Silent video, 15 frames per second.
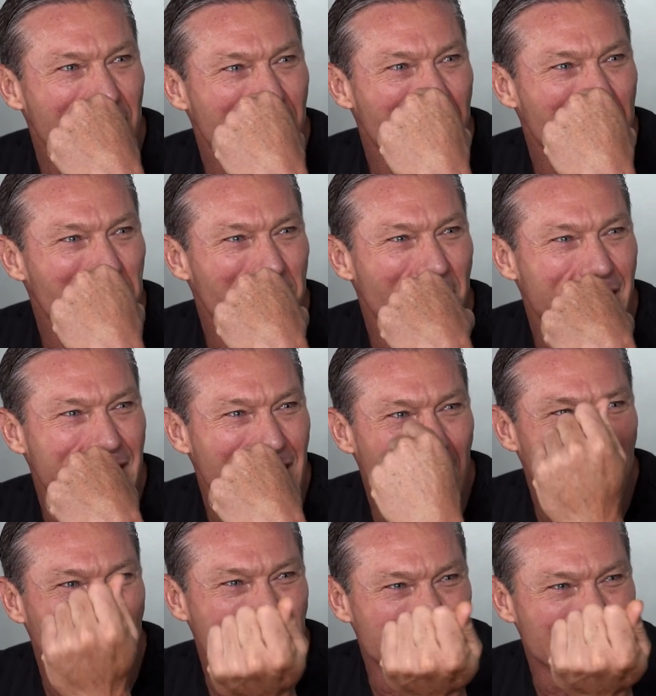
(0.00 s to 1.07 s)
You know, my
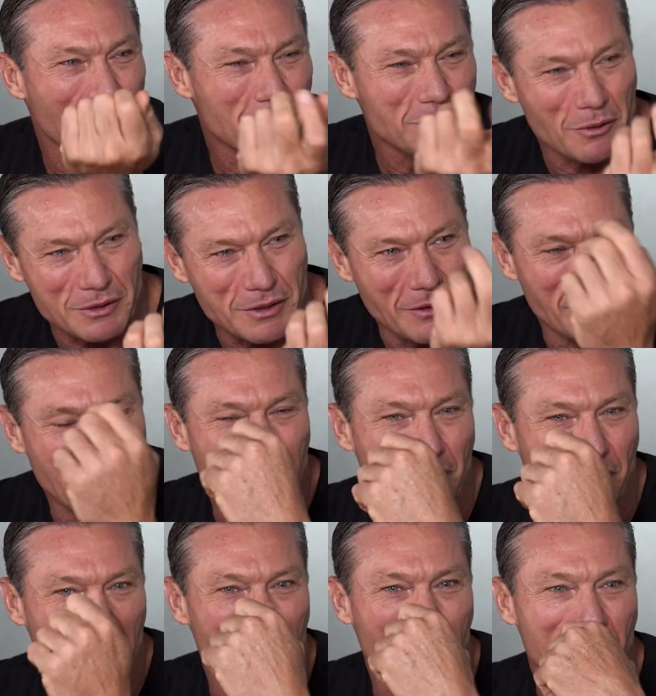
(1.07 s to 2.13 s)
gut was. I was watching a video
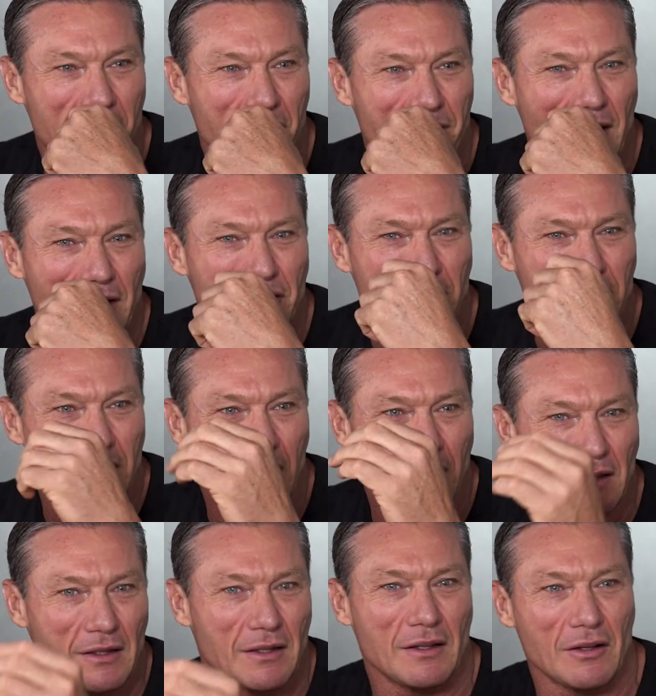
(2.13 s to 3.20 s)
on the way to the factory today,
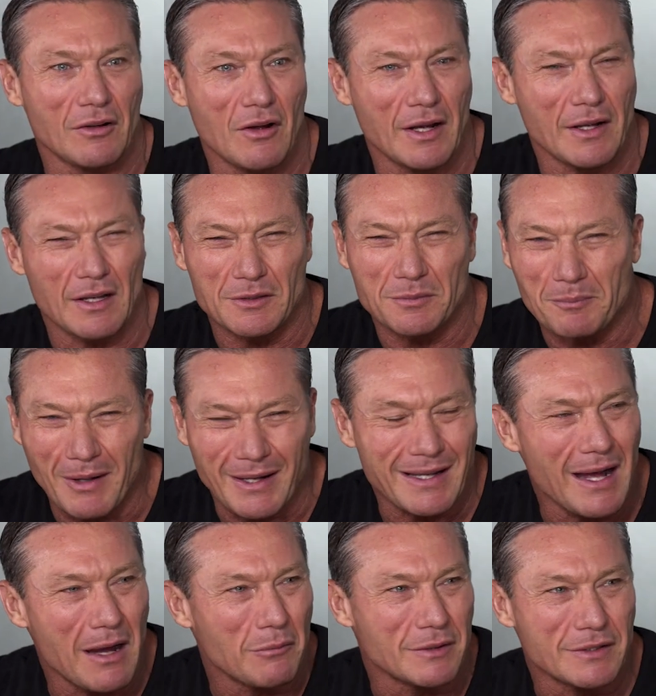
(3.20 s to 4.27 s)
and the guy goes, "My
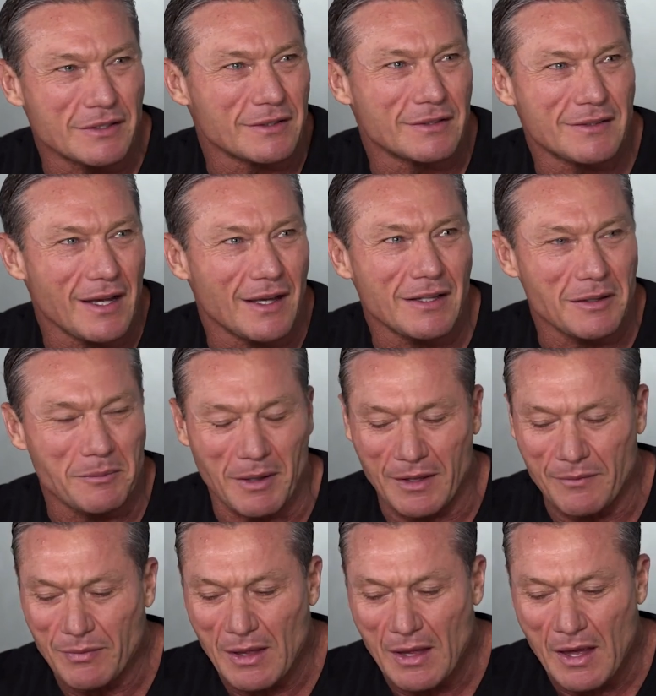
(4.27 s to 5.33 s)
gut was just telling
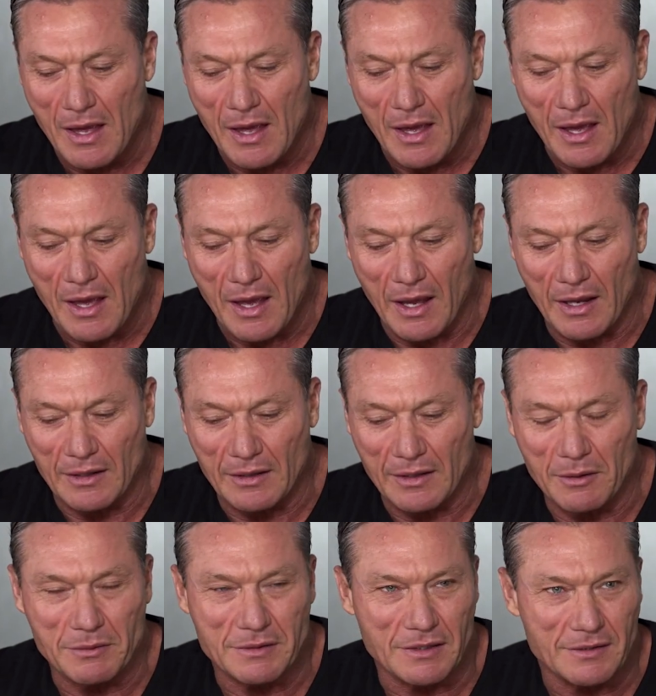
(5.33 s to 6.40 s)
me." And
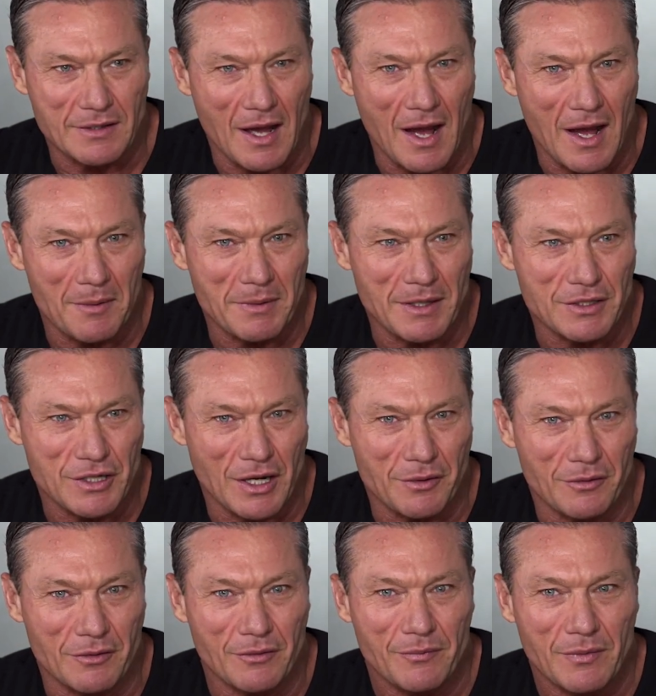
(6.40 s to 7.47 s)
he was this army
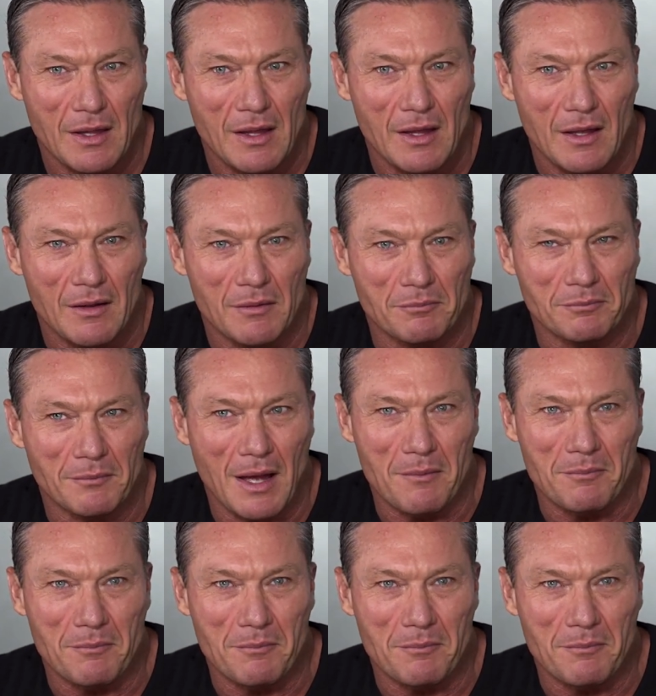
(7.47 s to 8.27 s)
general, a